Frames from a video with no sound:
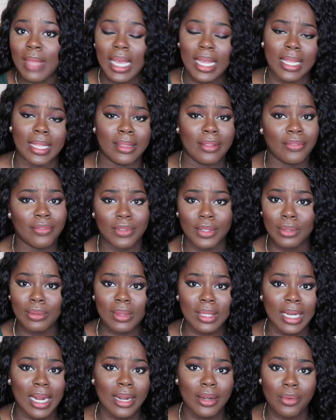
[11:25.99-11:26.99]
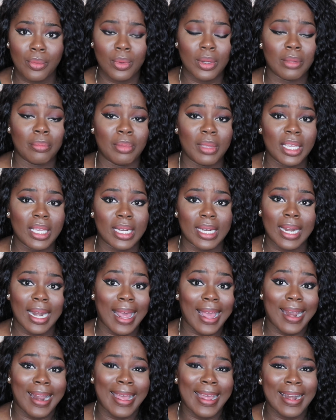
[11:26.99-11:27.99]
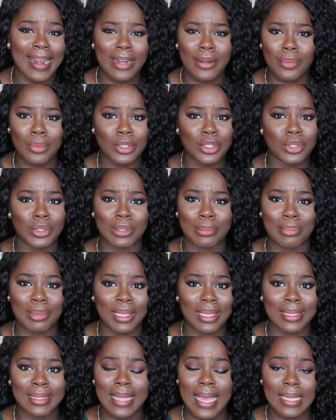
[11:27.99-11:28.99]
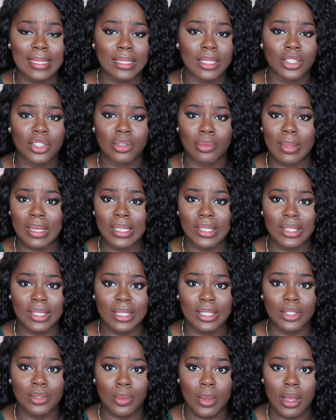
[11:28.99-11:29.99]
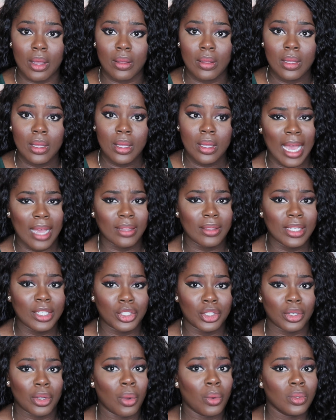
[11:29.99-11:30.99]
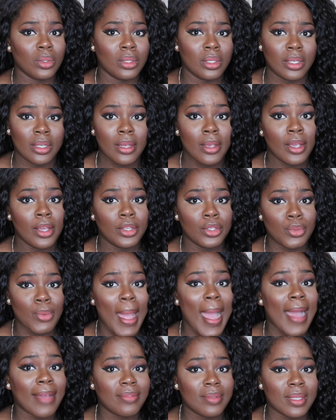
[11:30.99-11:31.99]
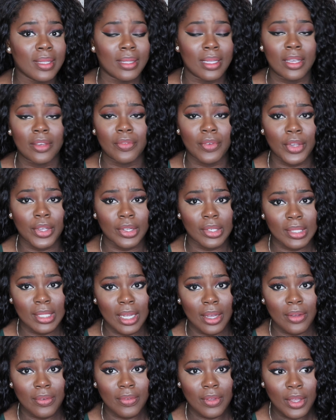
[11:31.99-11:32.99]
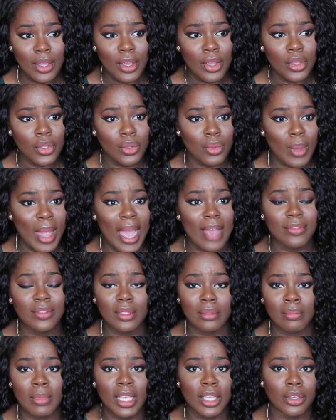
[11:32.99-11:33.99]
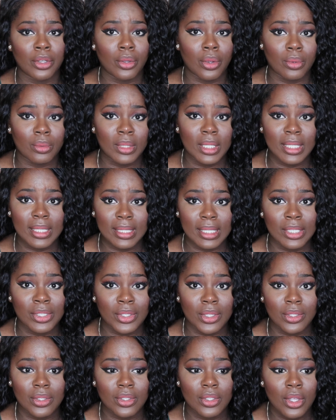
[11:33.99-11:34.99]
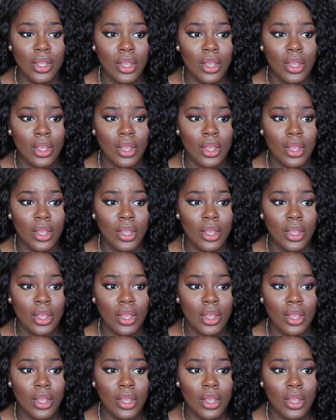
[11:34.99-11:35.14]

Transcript: in the field that I don't want to be in, and I don't want you to be in that situation as well. Now that you're older, you have to think for yourself. You have to make your own decisions.